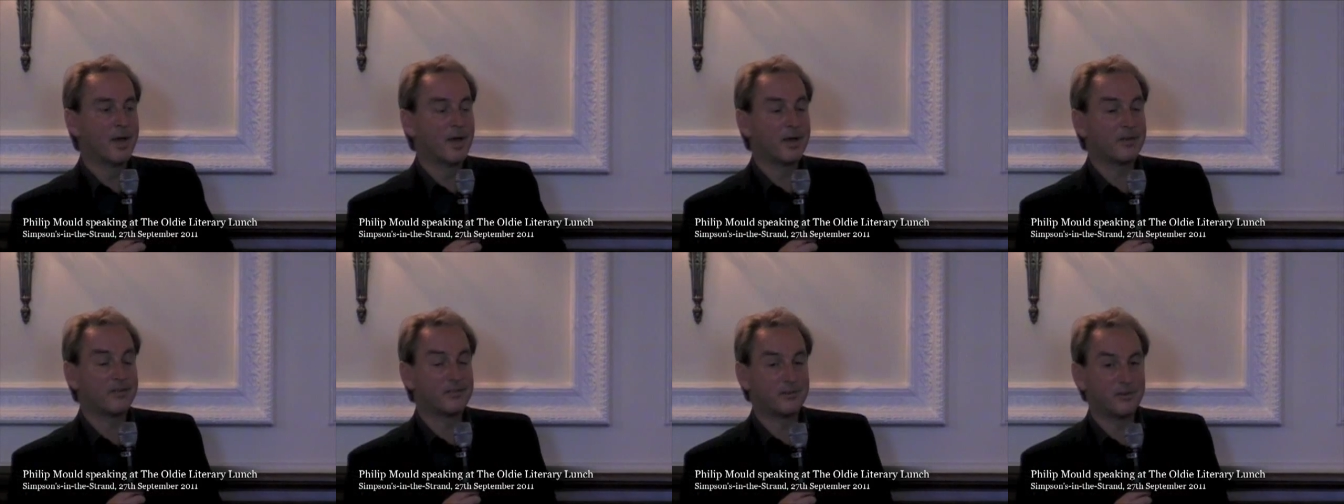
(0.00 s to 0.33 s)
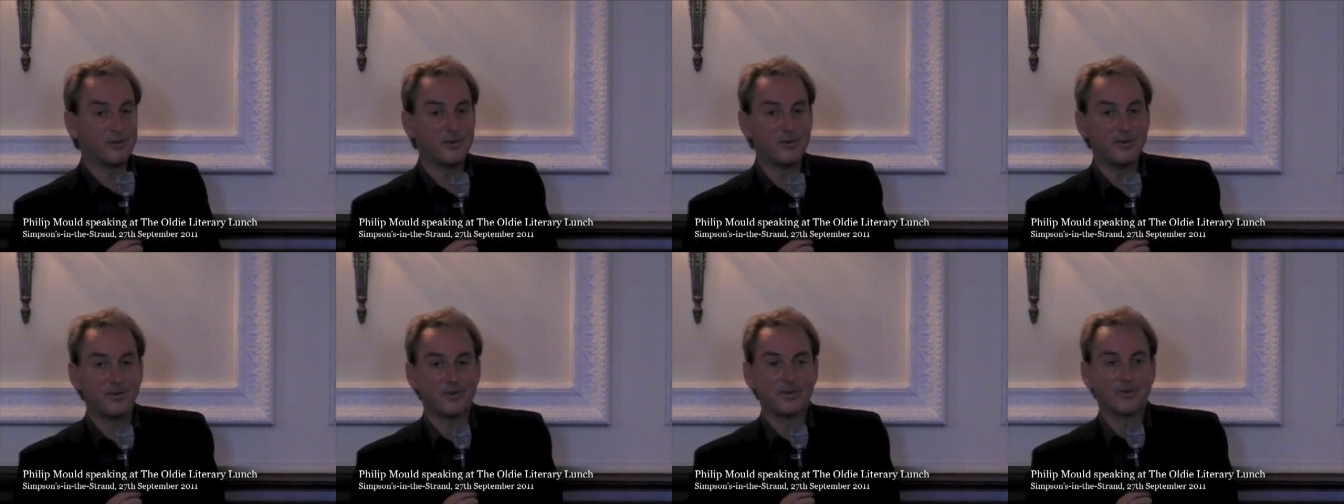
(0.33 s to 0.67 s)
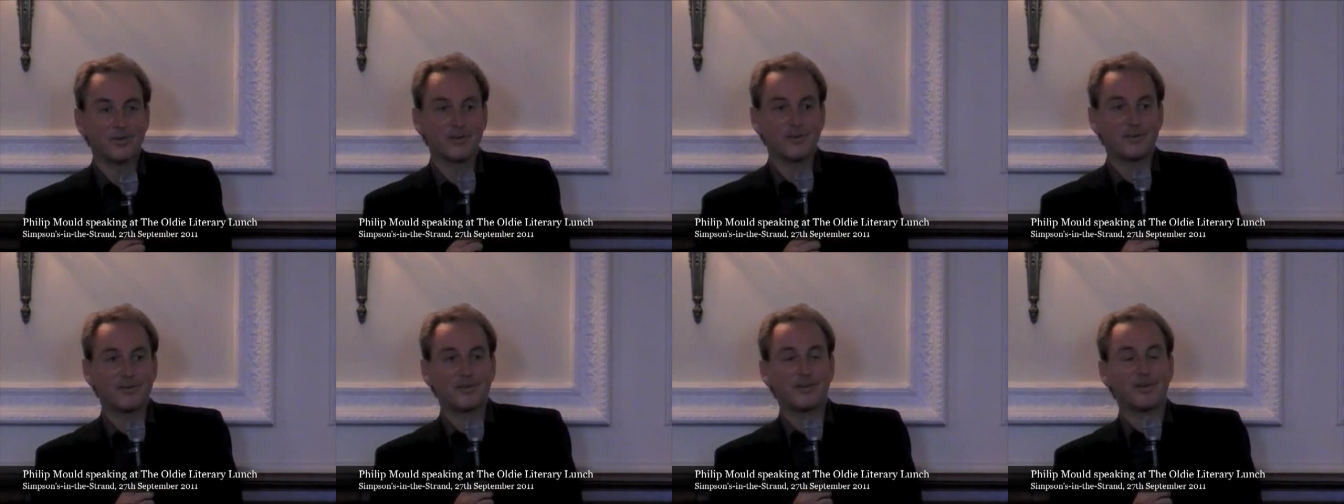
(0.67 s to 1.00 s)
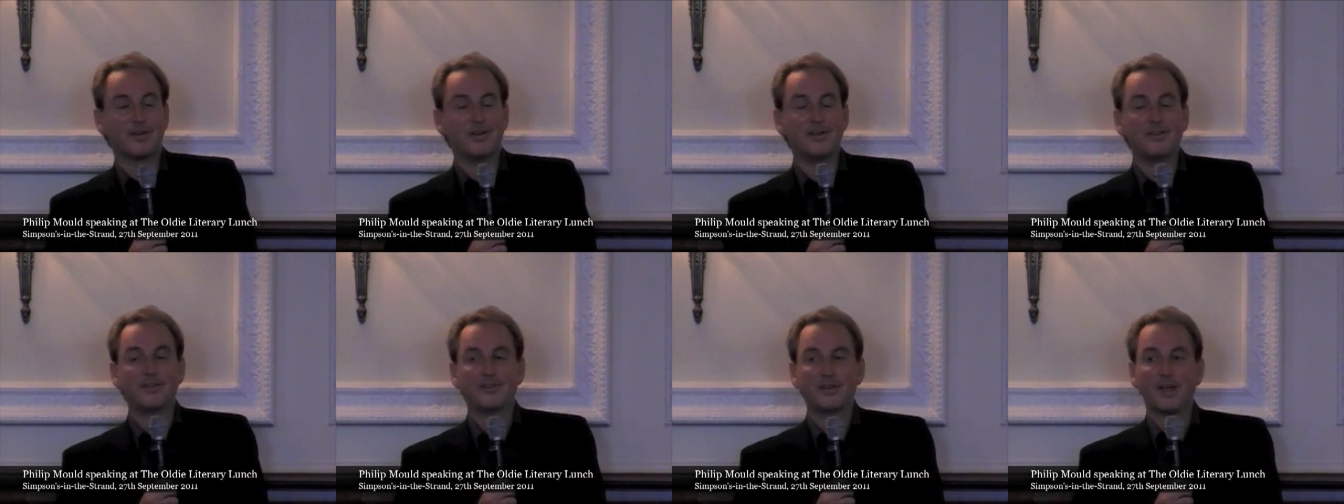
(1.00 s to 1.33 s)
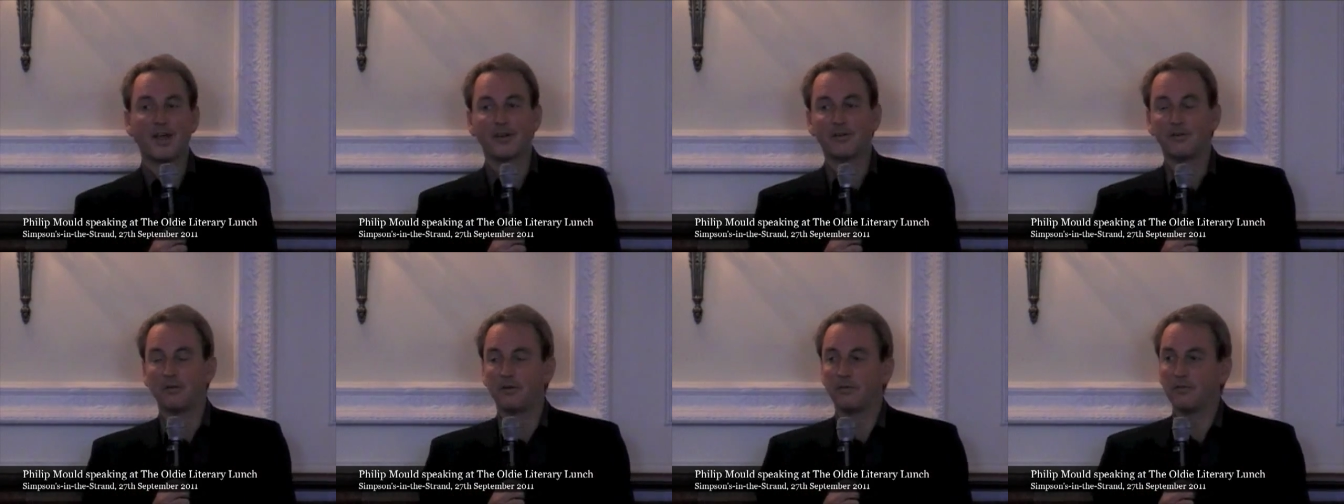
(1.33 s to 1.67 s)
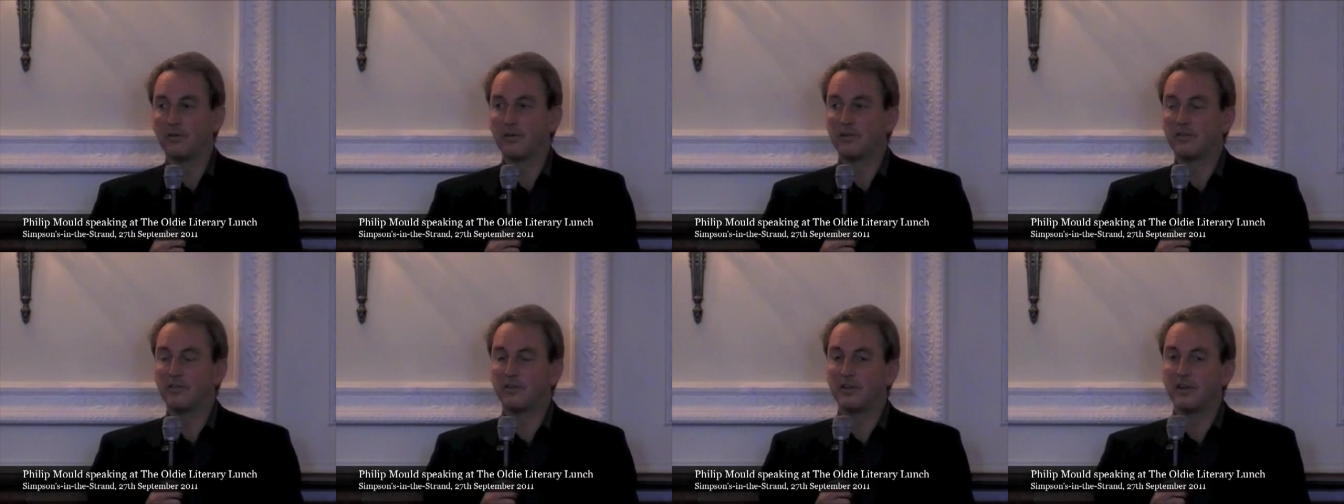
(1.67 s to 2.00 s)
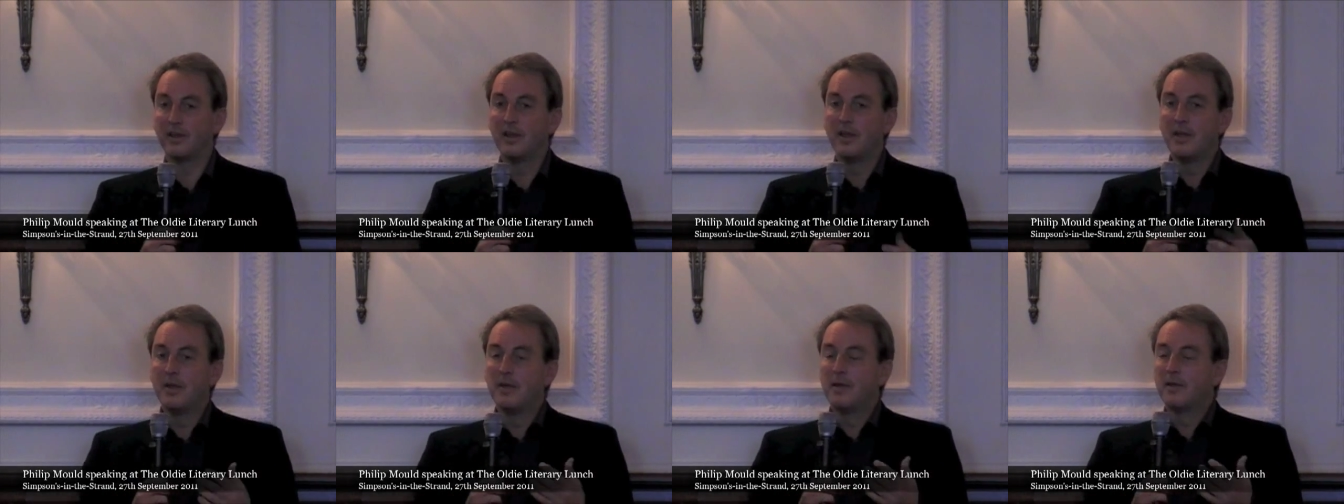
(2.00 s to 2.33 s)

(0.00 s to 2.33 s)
a student at East Anglia University,